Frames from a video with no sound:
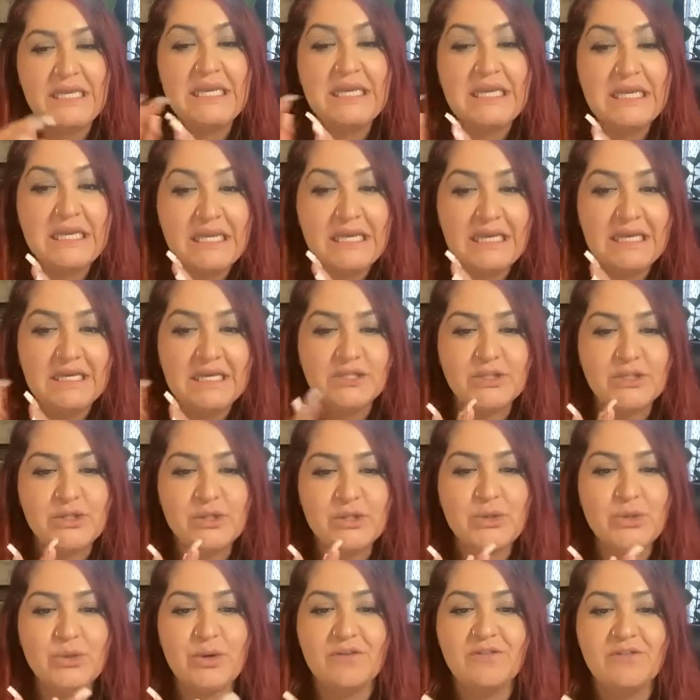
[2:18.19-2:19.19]
key
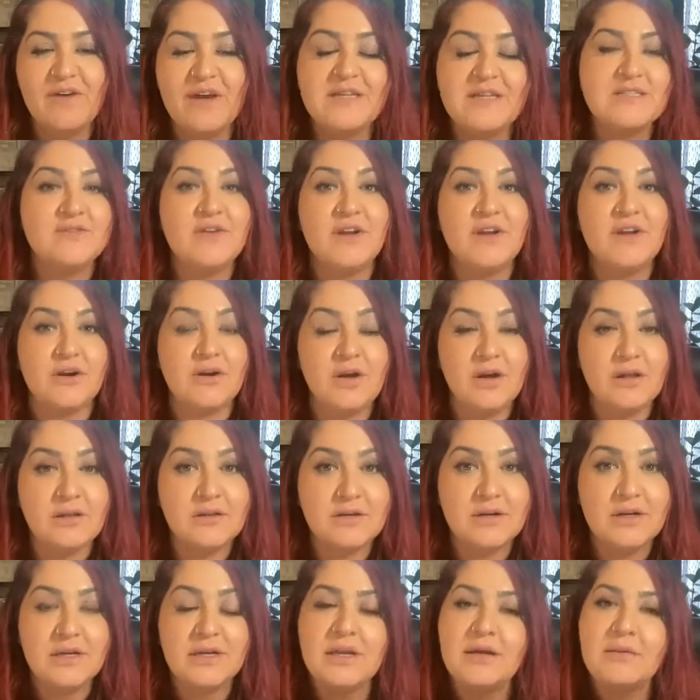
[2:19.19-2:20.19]
to effective hair
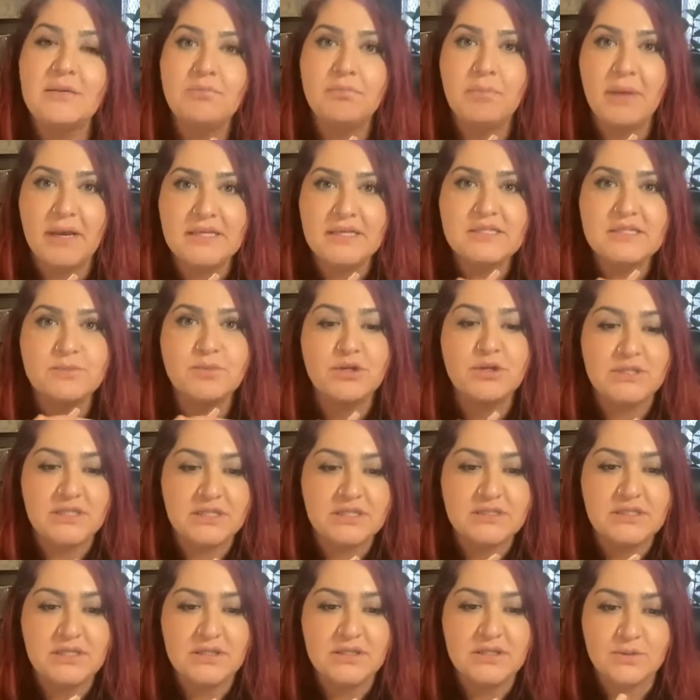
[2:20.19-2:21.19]
coloring and best
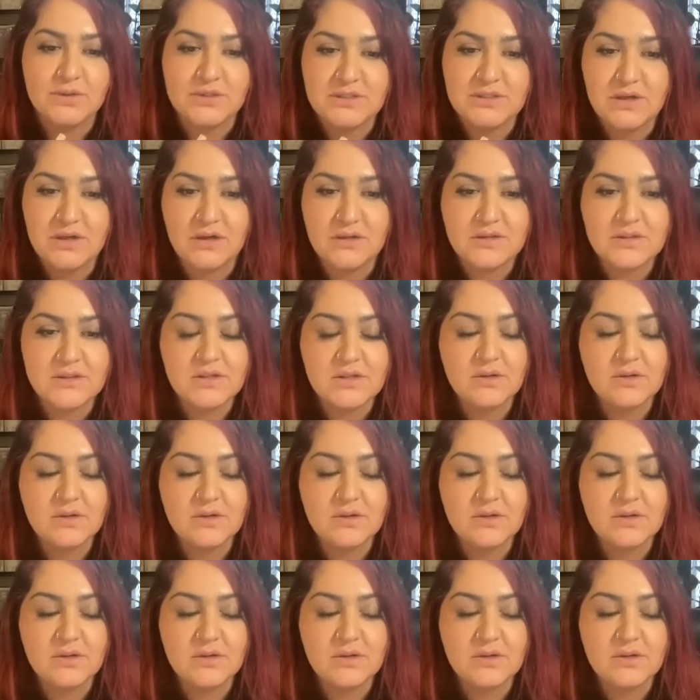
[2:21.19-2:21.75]
predicting the results.